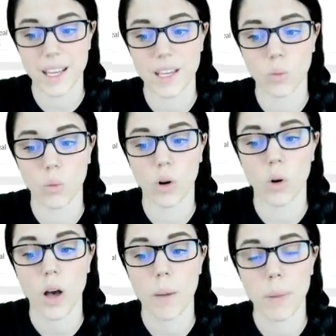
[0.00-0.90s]
and then
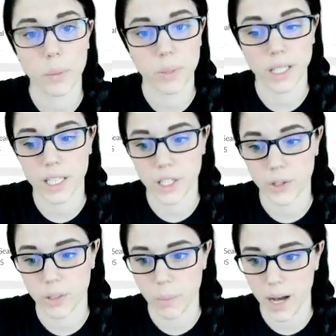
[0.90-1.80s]
it will
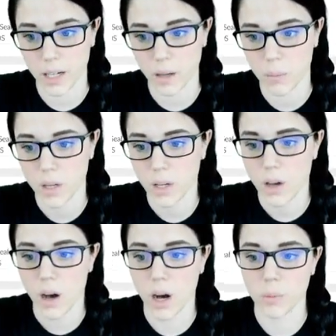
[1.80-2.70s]
populate here at the bottom.